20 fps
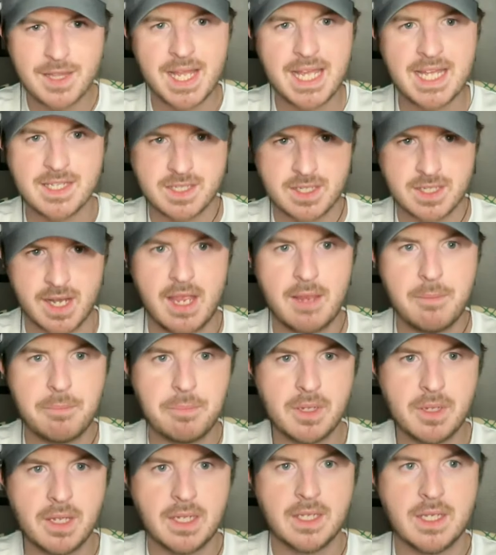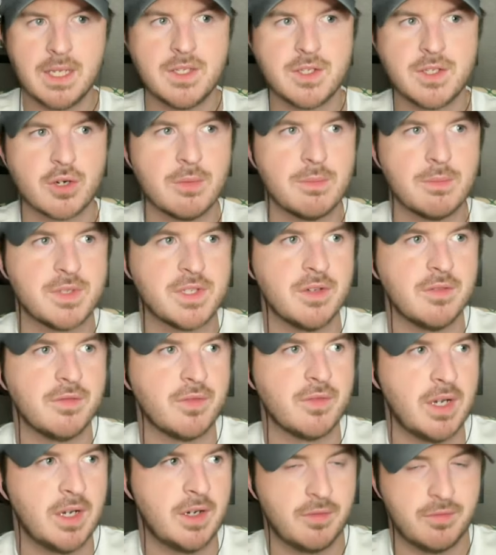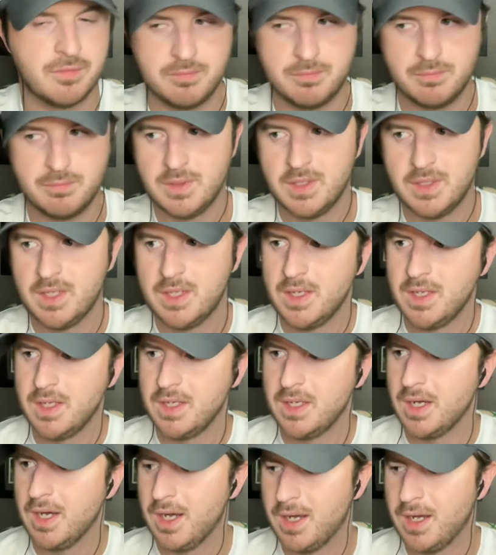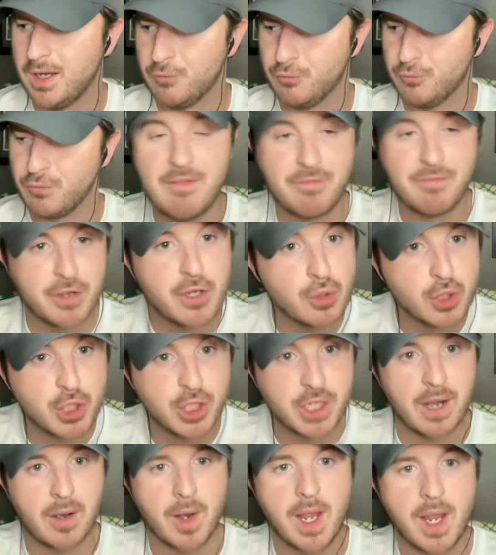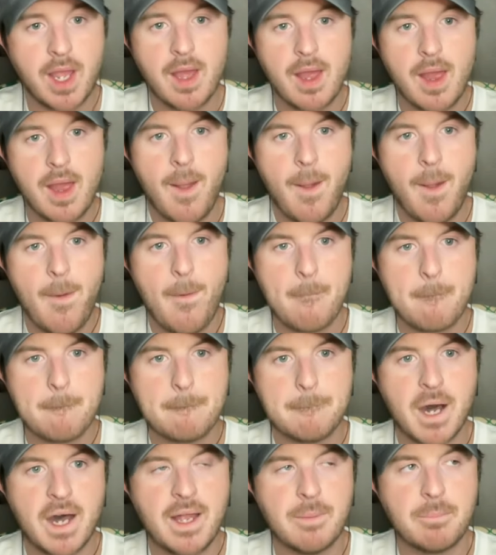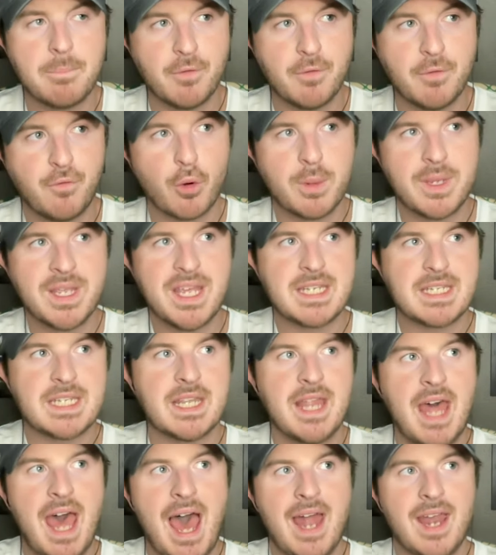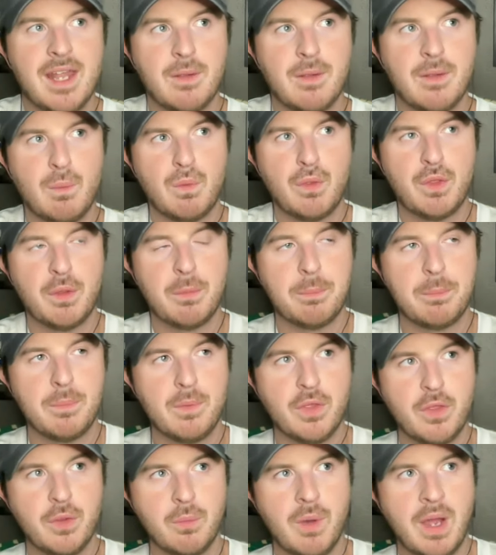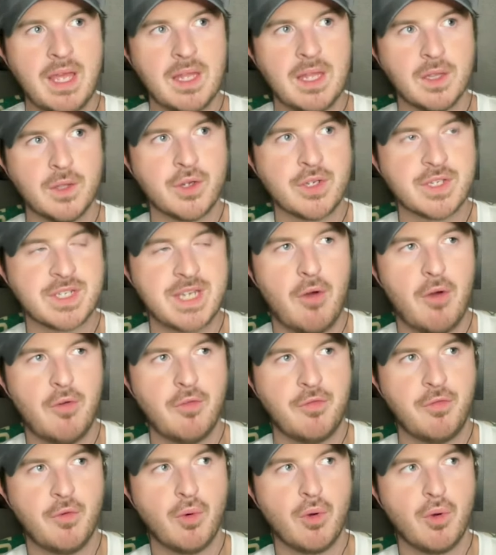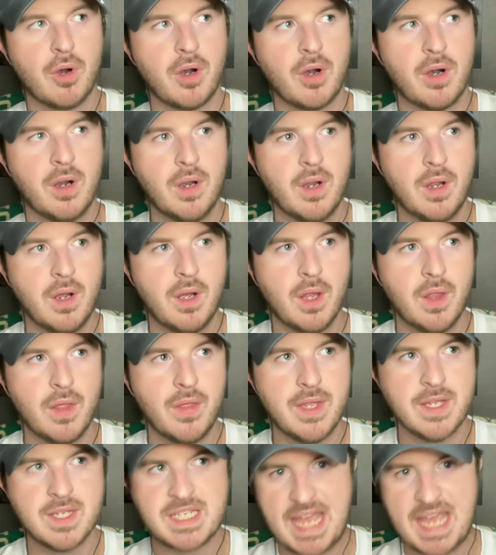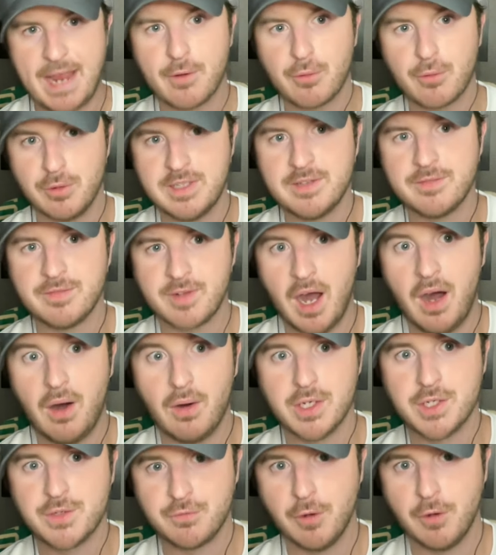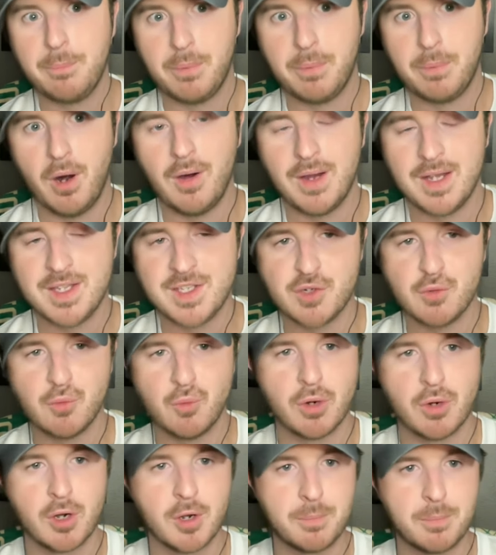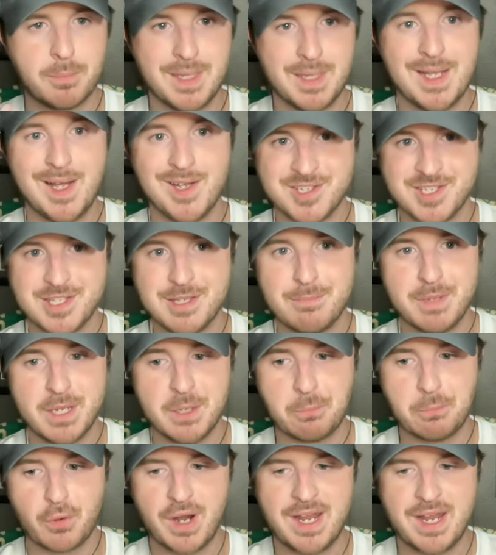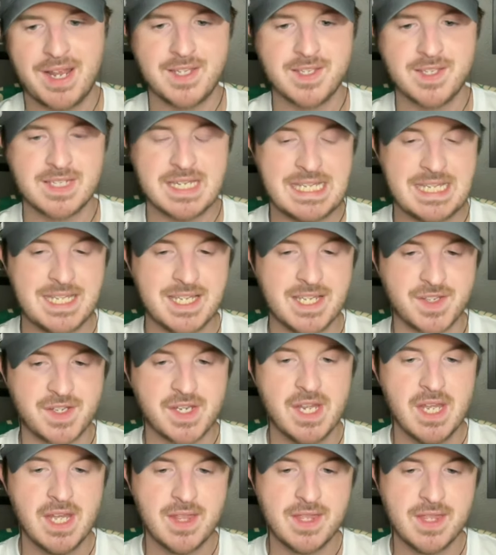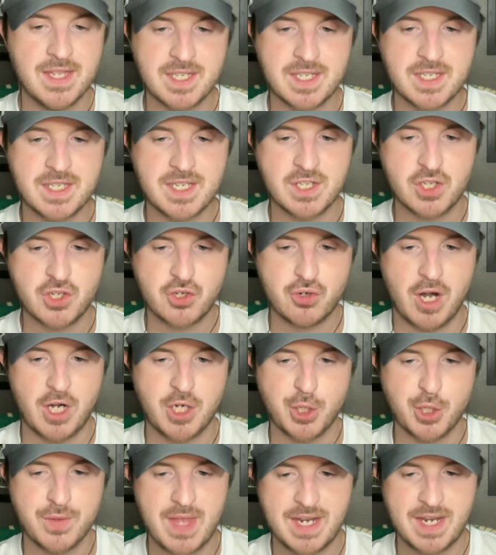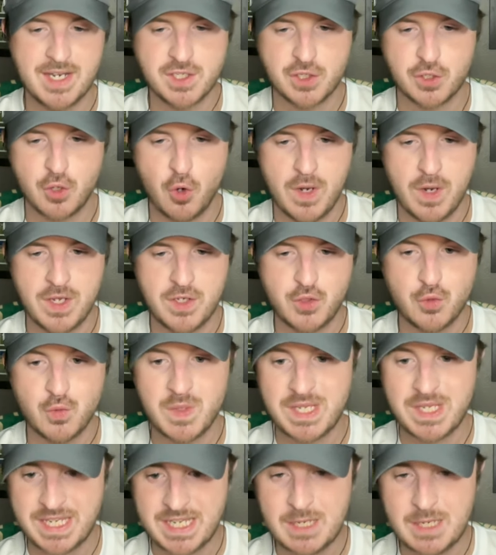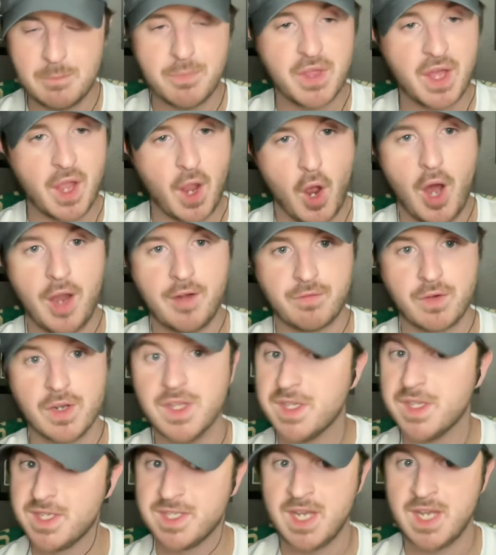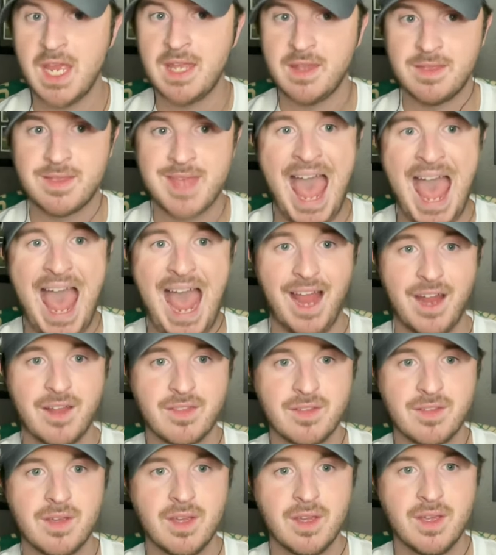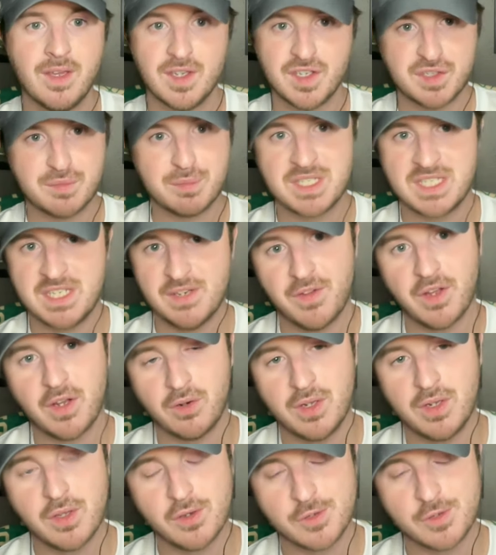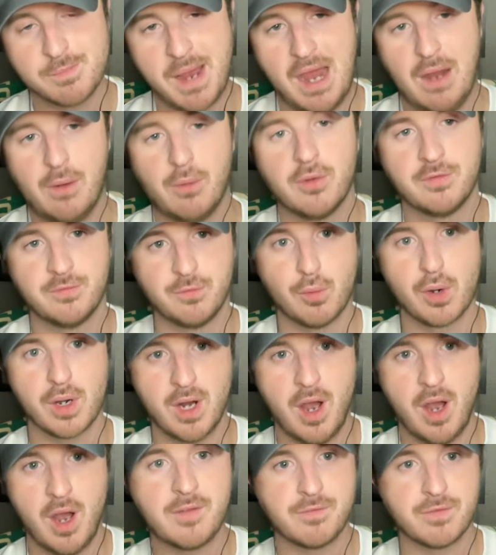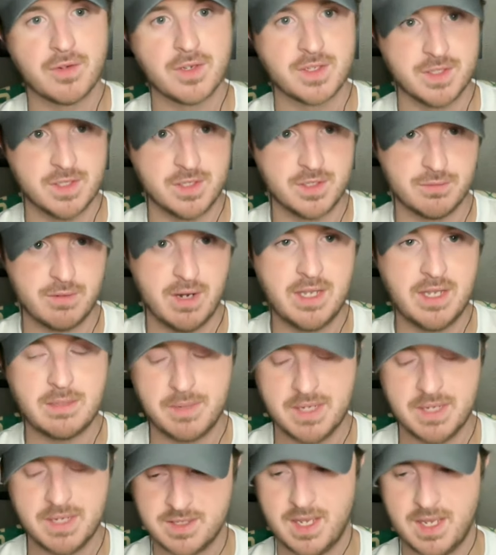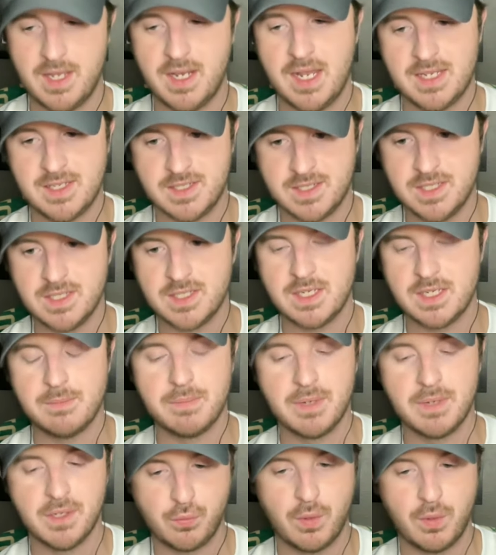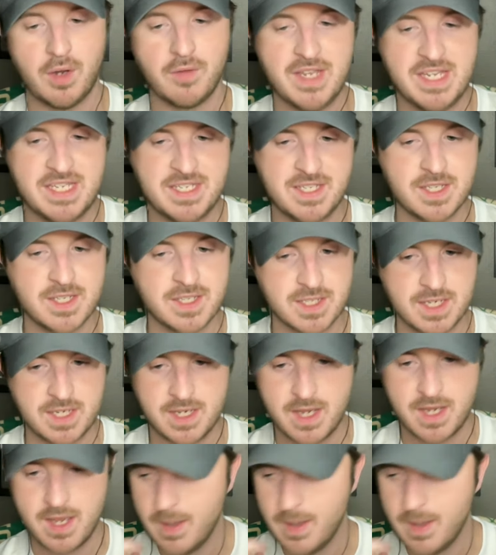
landscape in terms of revenue sharing. But before we get to that, the way it looks out for the integrity of college football, as it were, plus the big brands, is this is a structure that is going to keep the conferences intact, specifically those Power Four conferences, right? The Big Ten, SEC, Big 12, ACC.